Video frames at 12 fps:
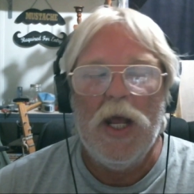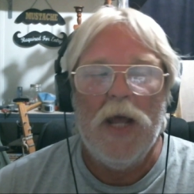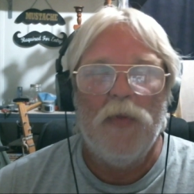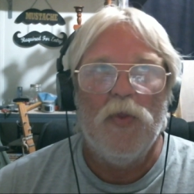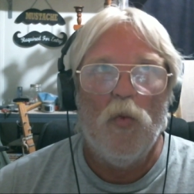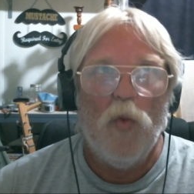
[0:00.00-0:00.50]

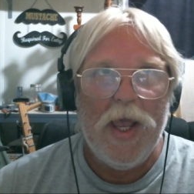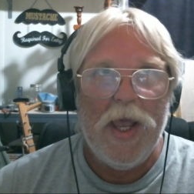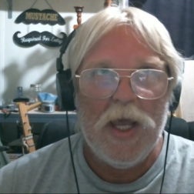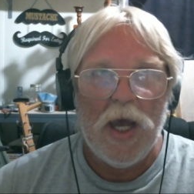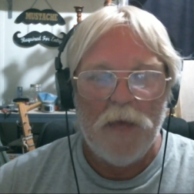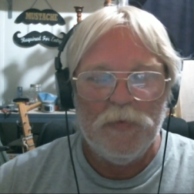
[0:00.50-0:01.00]
And the
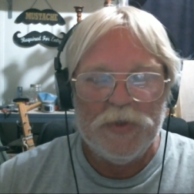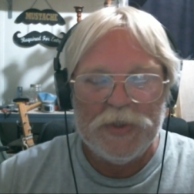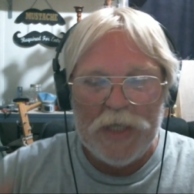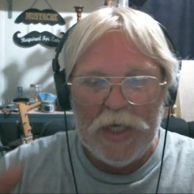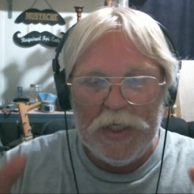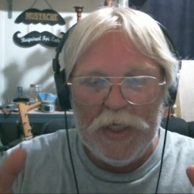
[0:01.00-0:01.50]
way I'm
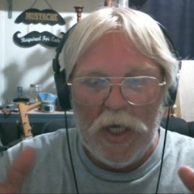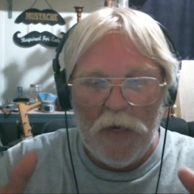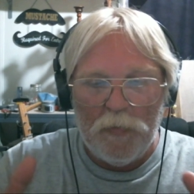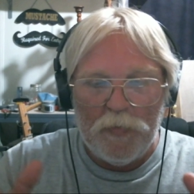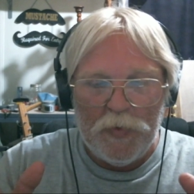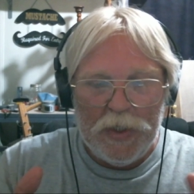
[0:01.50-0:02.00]
setting
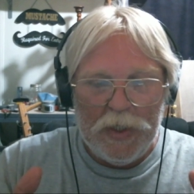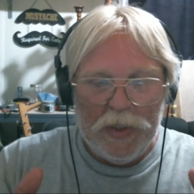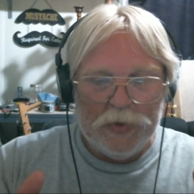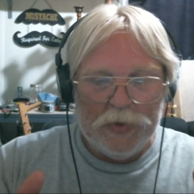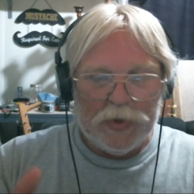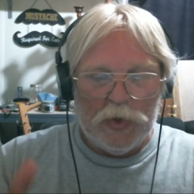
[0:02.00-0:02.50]
up
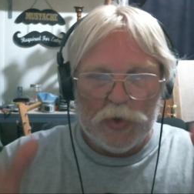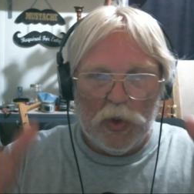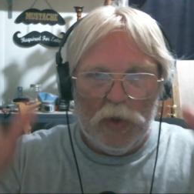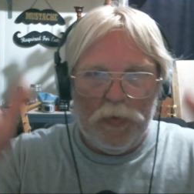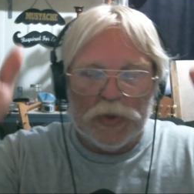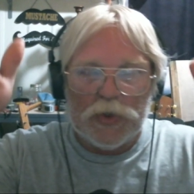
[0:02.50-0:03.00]
is there's
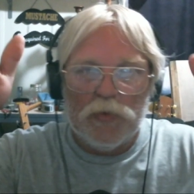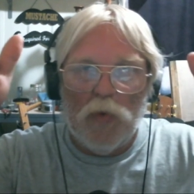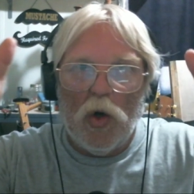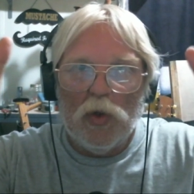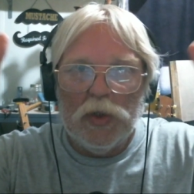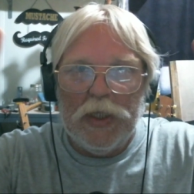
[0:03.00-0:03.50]
going to be a
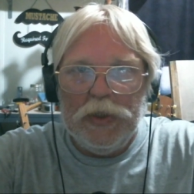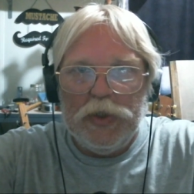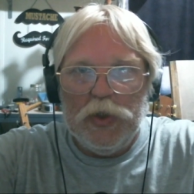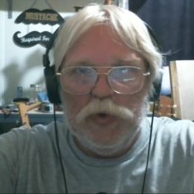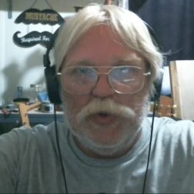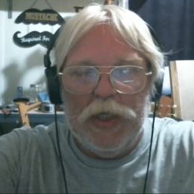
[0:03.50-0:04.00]
small
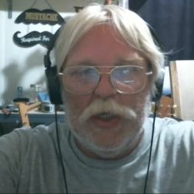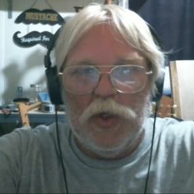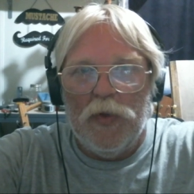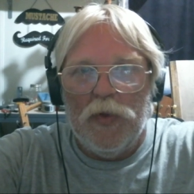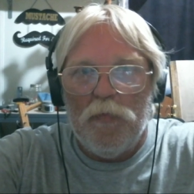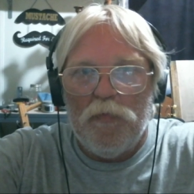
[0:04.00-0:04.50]
lean-to shed
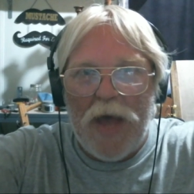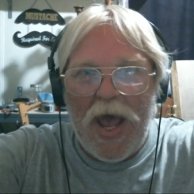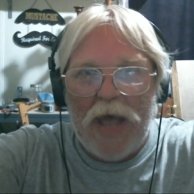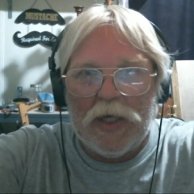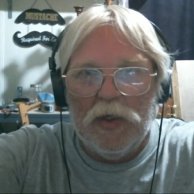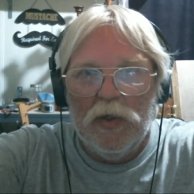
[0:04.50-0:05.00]
on the
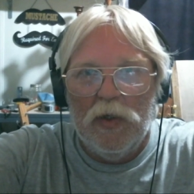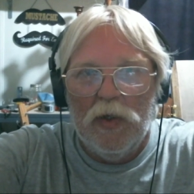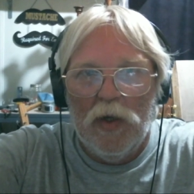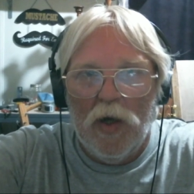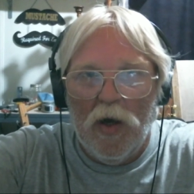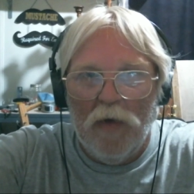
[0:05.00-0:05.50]
back
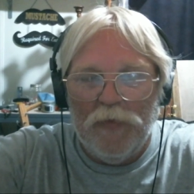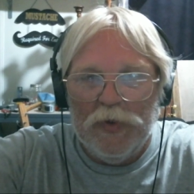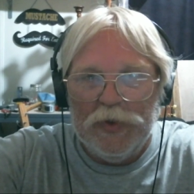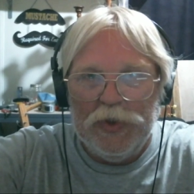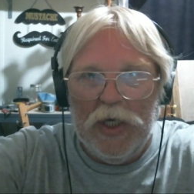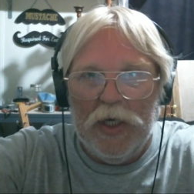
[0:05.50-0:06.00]
of
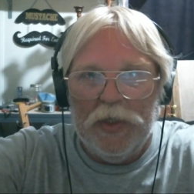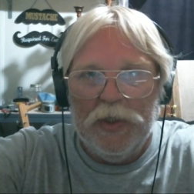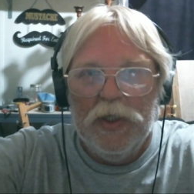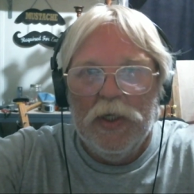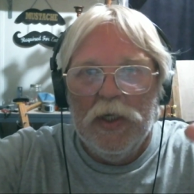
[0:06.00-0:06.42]
the shed.